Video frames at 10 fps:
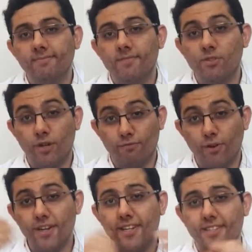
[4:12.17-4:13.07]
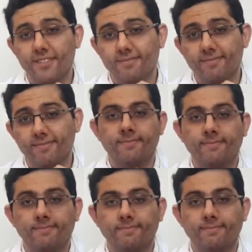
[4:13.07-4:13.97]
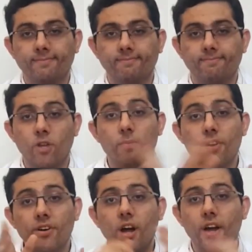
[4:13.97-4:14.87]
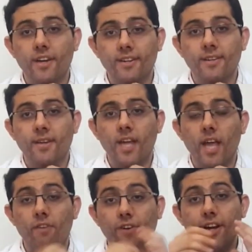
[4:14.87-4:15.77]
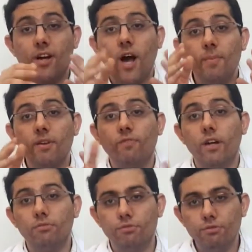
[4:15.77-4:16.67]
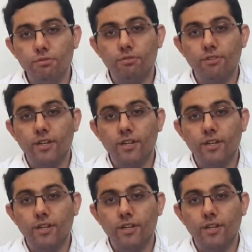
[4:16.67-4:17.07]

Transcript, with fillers: So avoid it. Number 9, a very common one too,